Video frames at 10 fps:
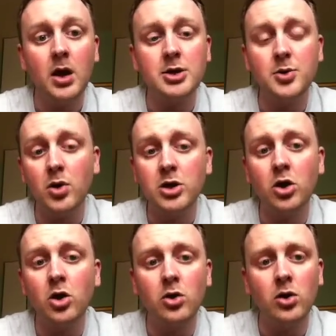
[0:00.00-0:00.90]
So all in
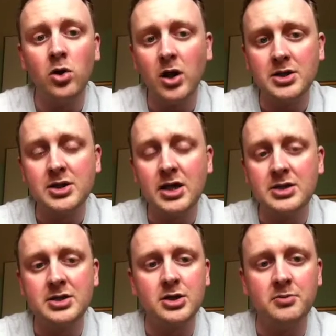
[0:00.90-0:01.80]
all I can say
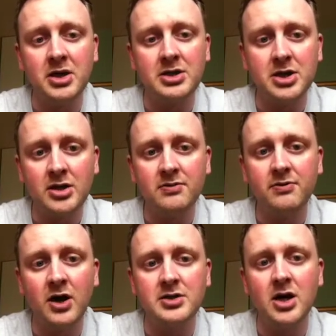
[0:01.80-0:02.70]
is it's going to be an exciting
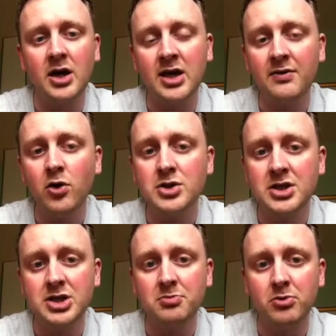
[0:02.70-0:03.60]
fight. I give
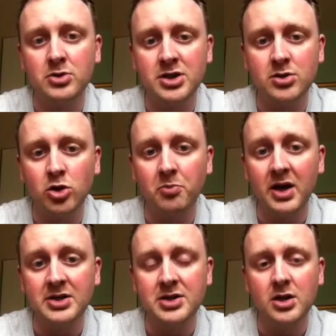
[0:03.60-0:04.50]
Josesito
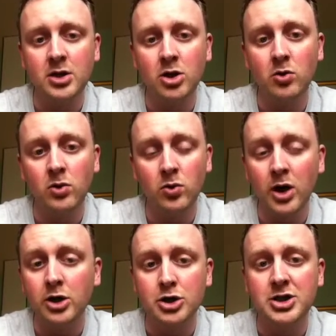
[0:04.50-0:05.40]
Lopez,
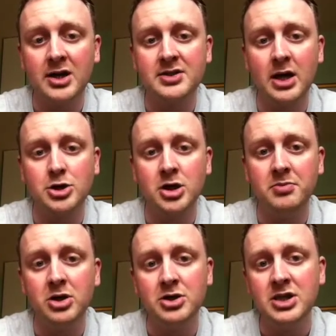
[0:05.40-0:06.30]
quite a good chance actually,
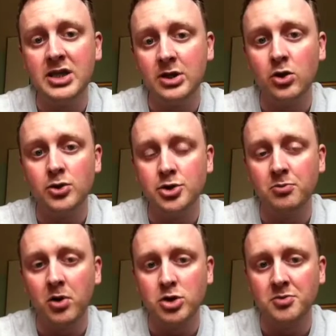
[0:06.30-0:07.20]
because he can also
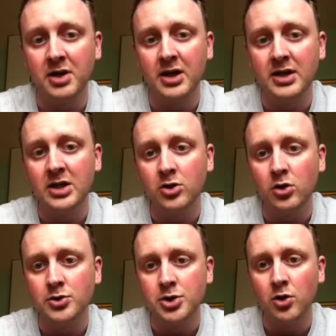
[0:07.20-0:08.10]
box a bit and he can
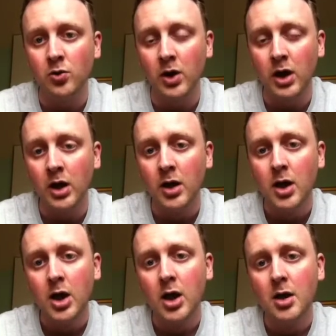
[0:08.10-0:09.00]
also
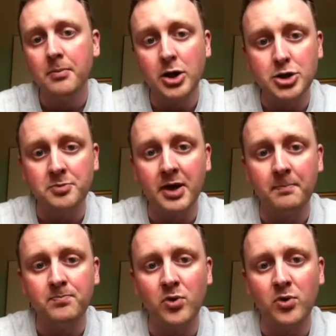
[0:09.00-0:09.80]
punch a bit.